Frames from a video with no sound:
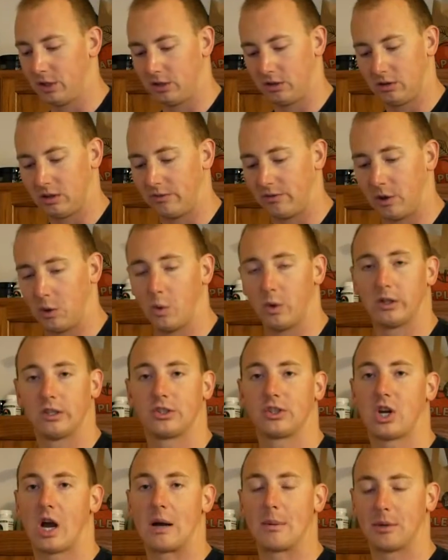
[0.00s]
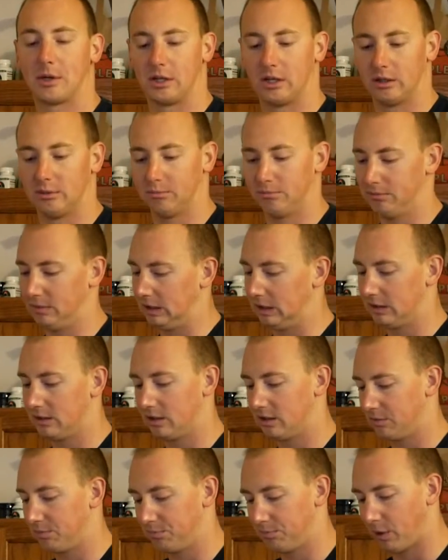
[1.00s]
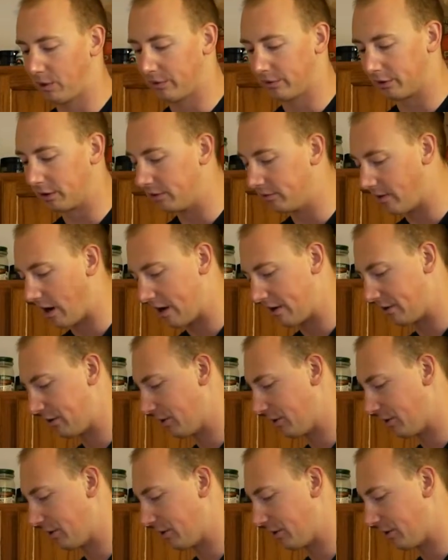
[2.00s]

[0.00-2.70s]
If you want to chop it up, that's perfectly fine